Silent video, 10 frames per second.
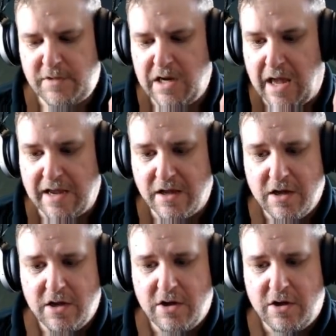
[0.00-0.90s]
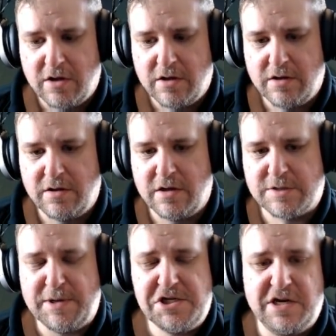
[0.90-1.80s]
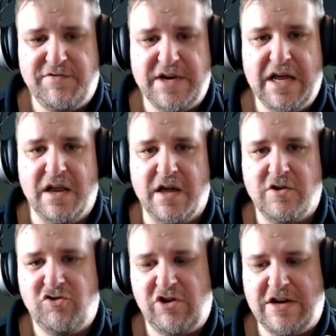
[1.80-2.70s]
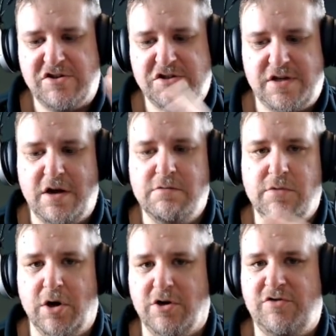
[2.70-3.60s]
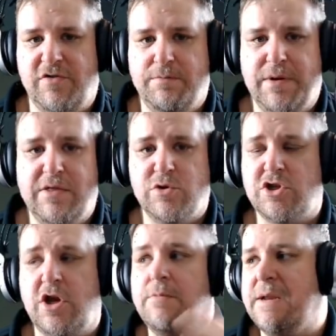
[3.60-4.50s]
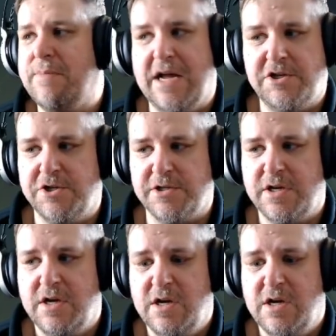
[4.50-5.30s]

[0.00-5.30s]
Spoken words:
Like, especially vanilla changed so much there were so many patches.